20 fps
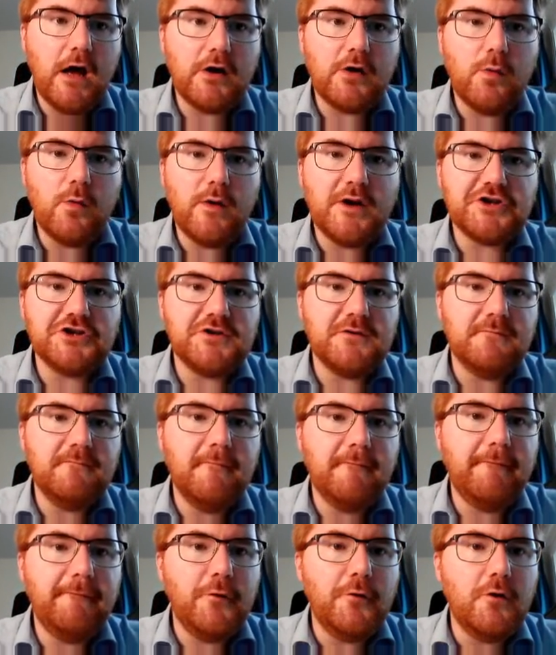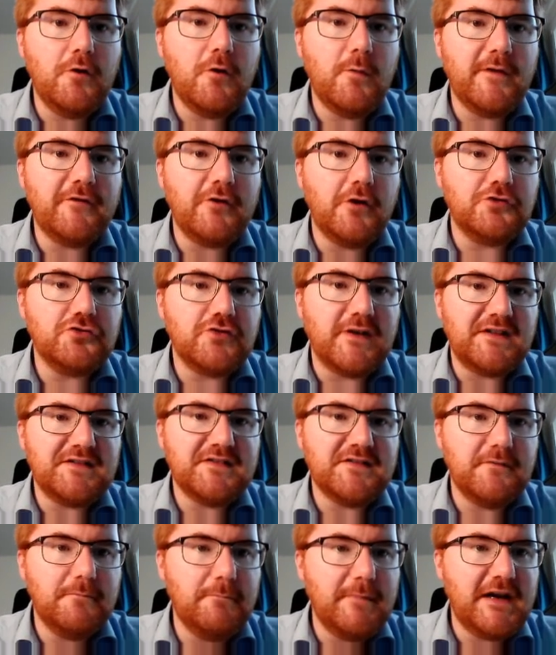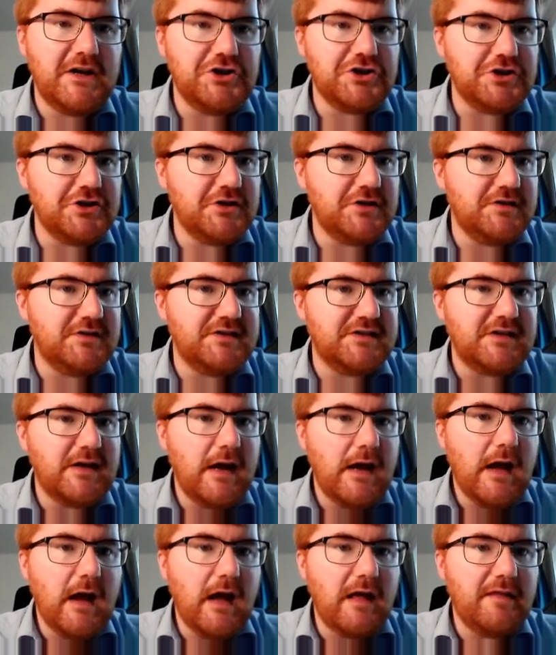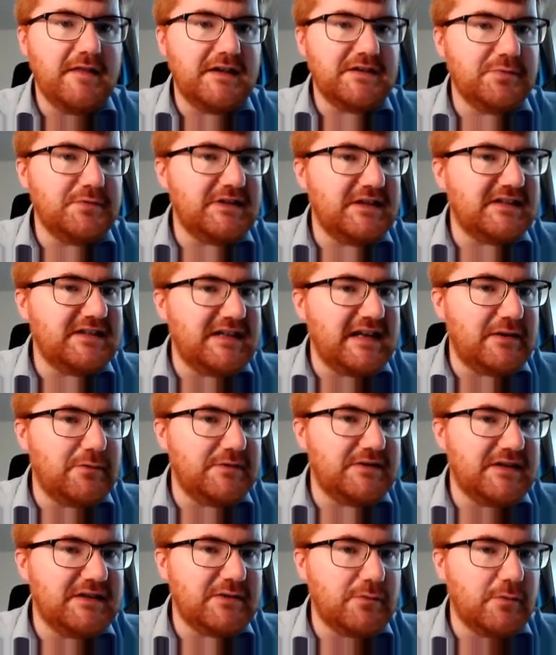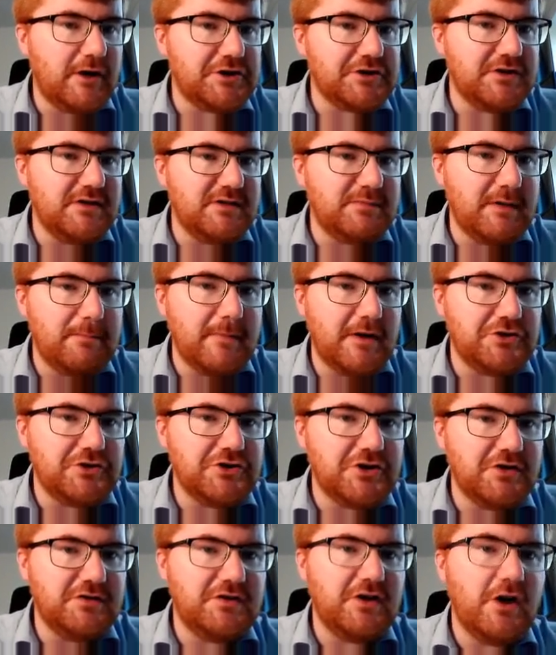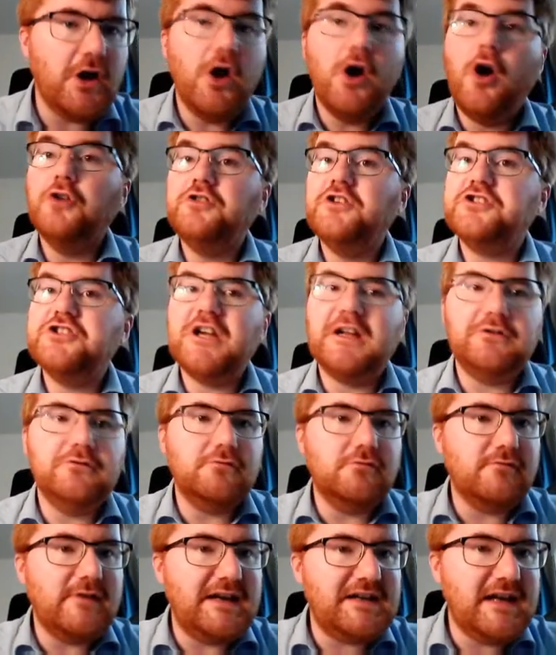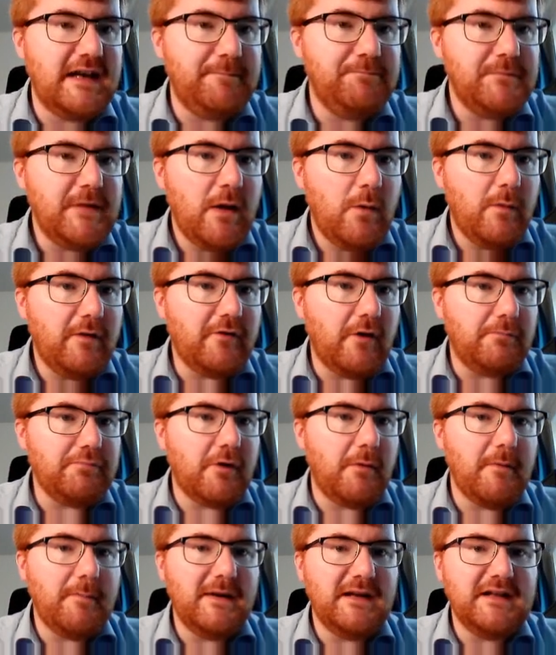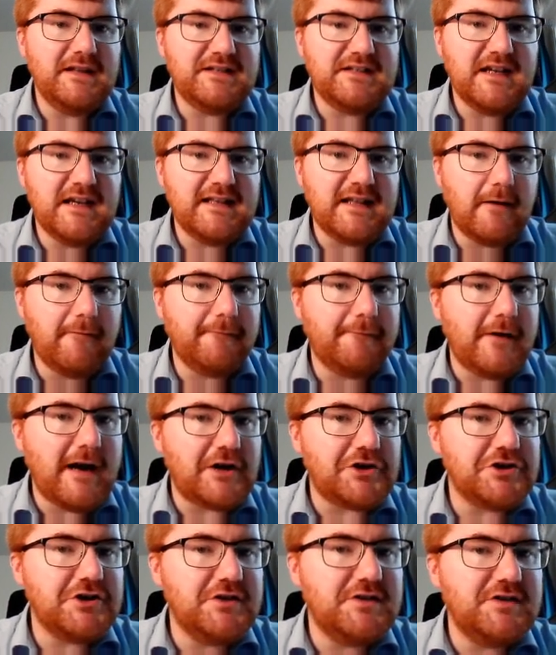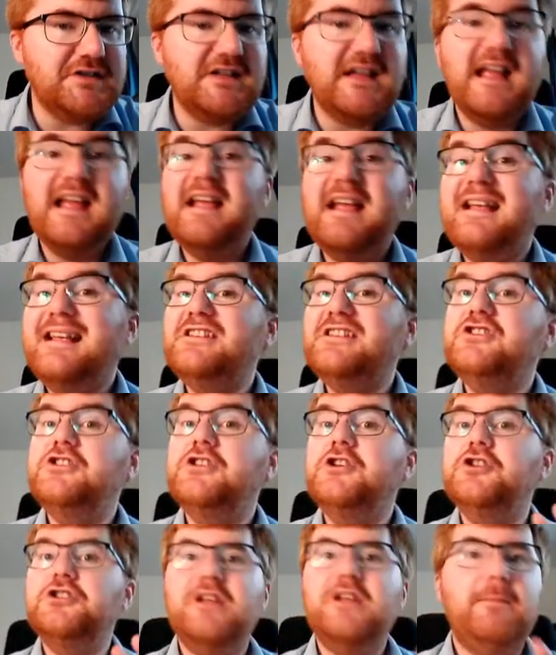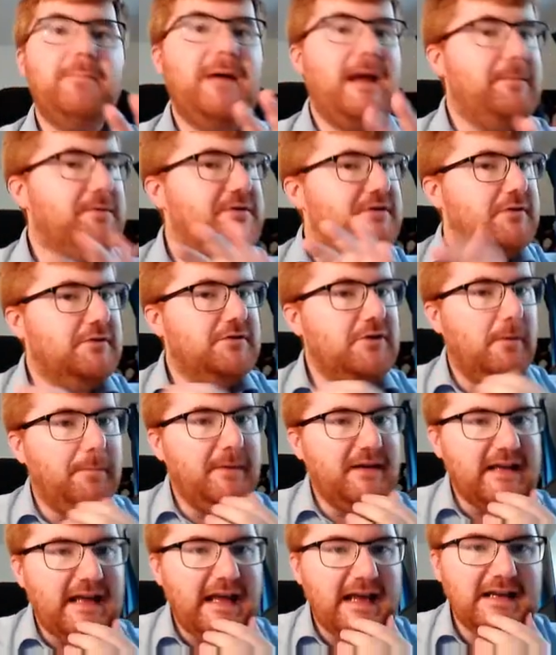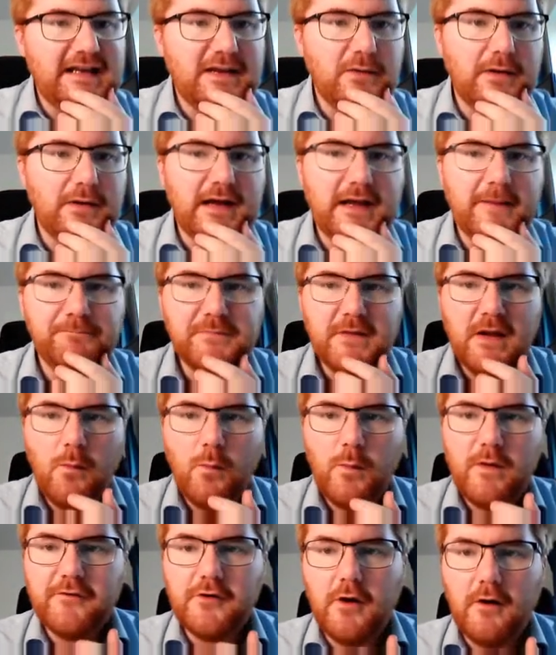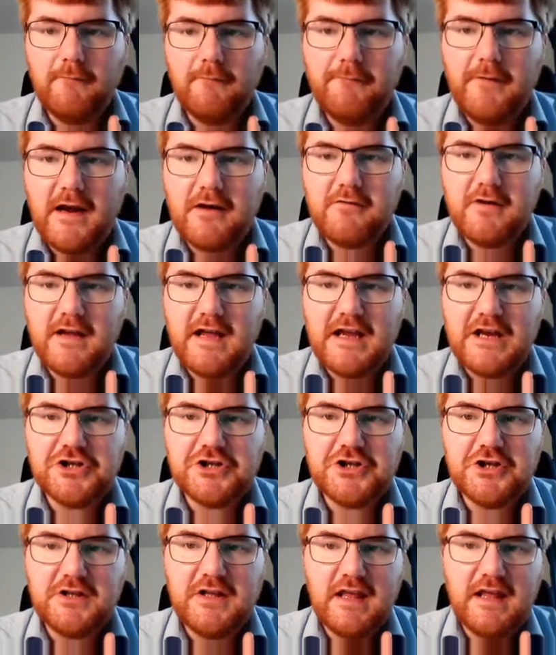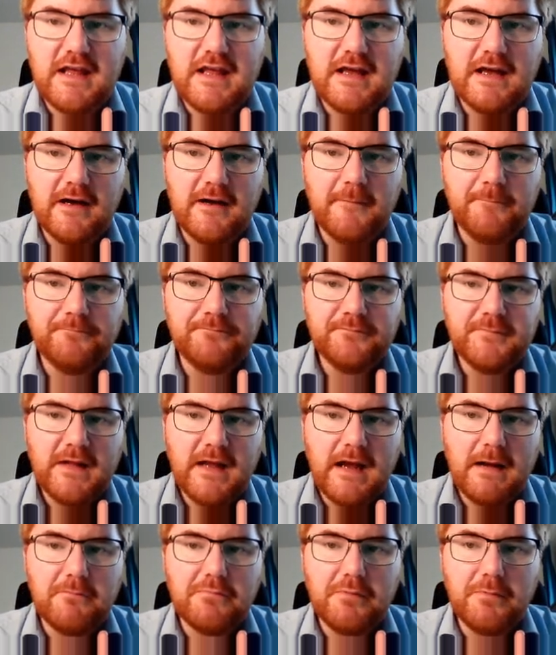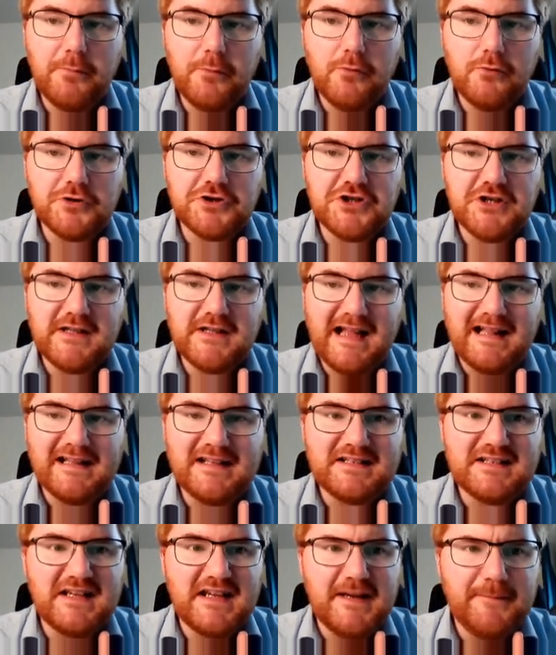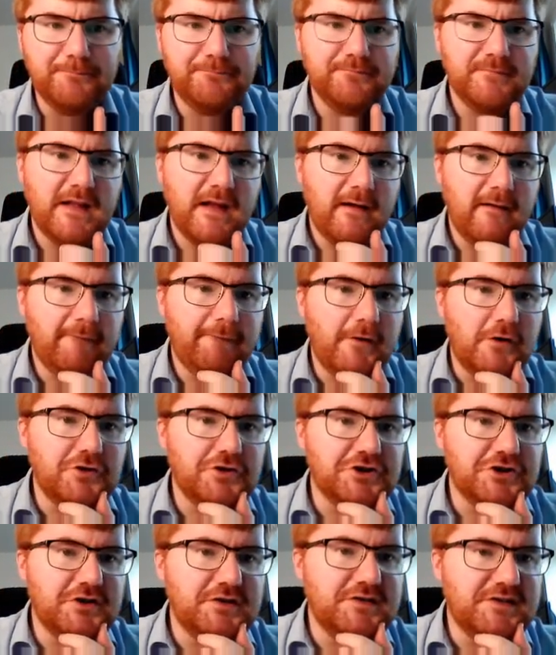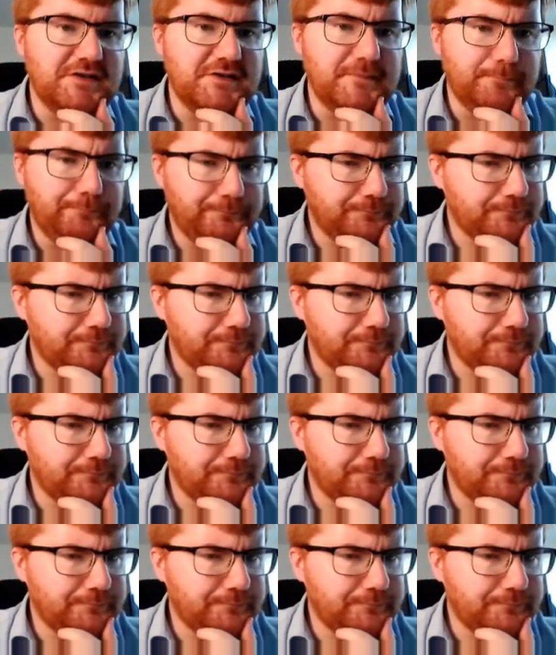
question 4, we've got transformations. This was a sequences question, has been mentioned on the channel already. We've got probability. Now fractions is usually a paper 2 topic anyway. We've got variation here and proportionality, functions,